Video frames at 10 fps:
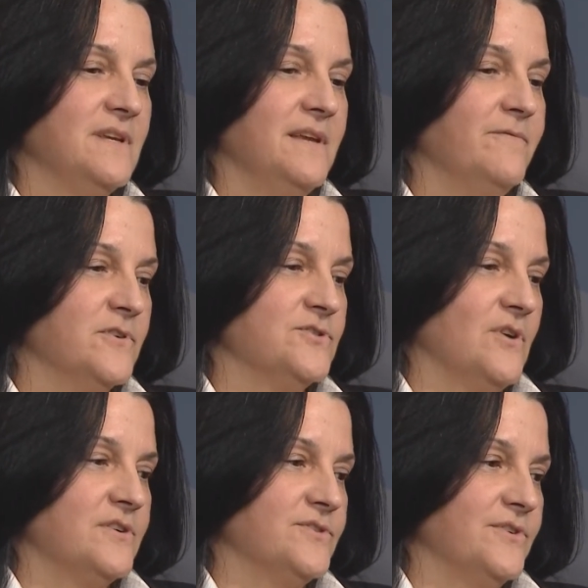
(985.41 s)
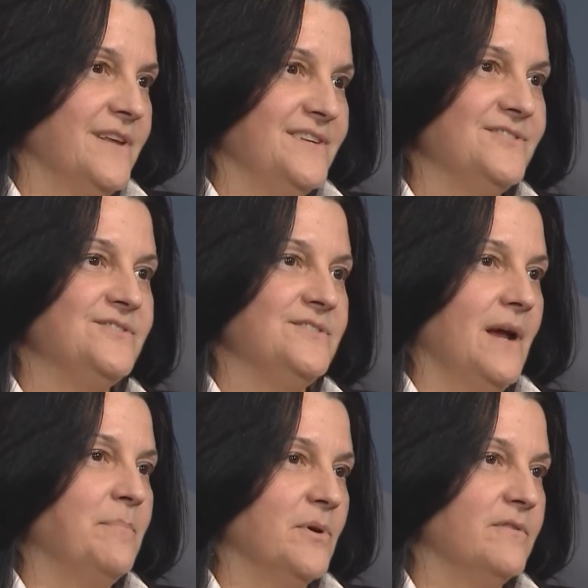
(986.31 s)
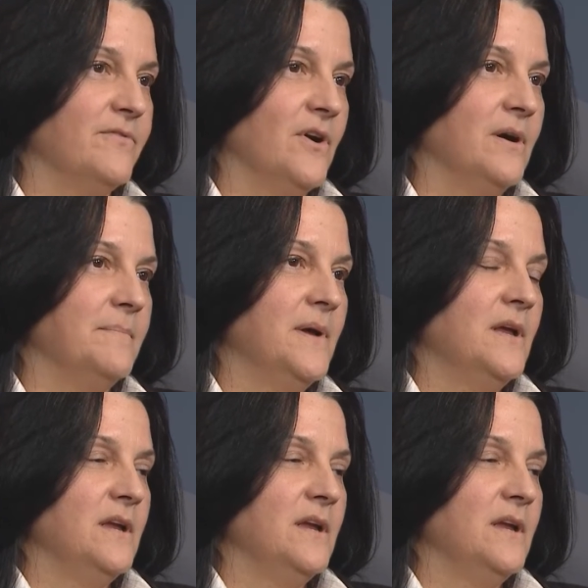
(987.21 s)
infrastructure that is separate from,